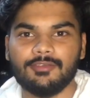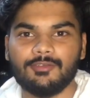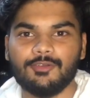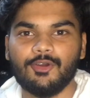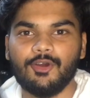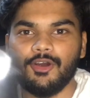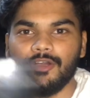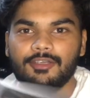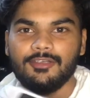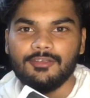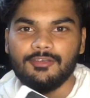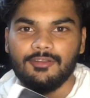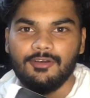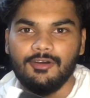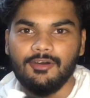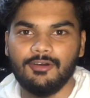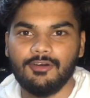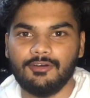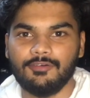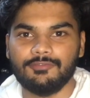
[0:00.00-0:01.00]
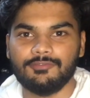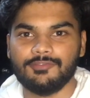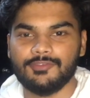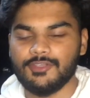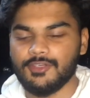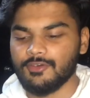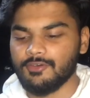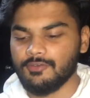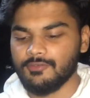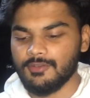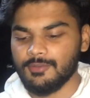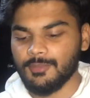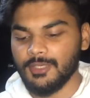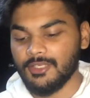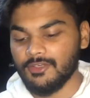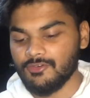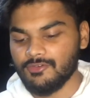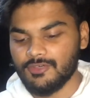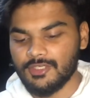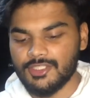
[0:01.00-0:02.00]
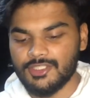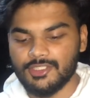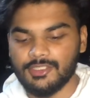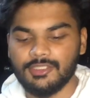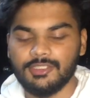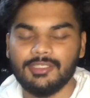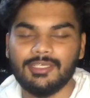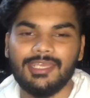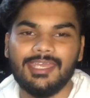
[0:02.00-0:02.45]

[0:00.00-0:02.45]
got of Secret of the Himalayan Treasure.